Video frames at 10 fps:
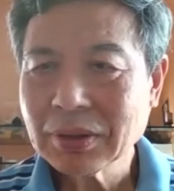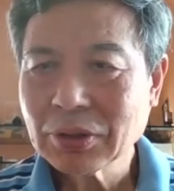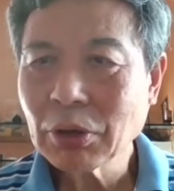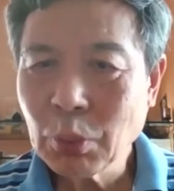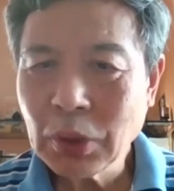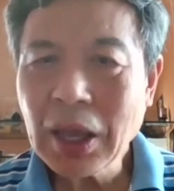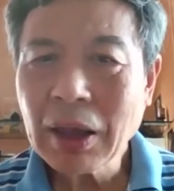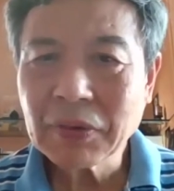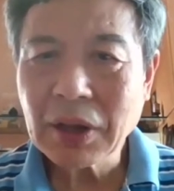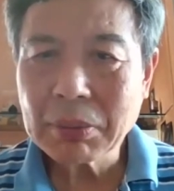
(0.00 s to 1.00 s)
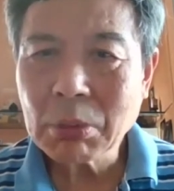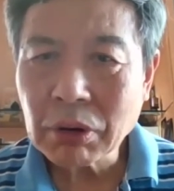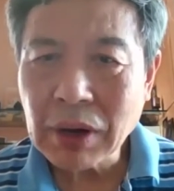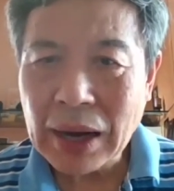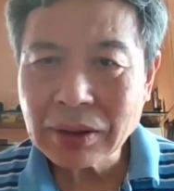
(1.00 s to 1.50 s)
So if we have that
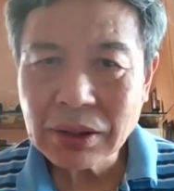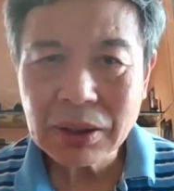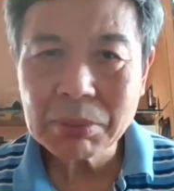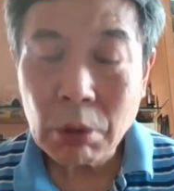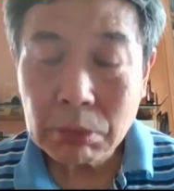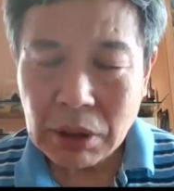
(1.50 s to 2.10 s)
morality,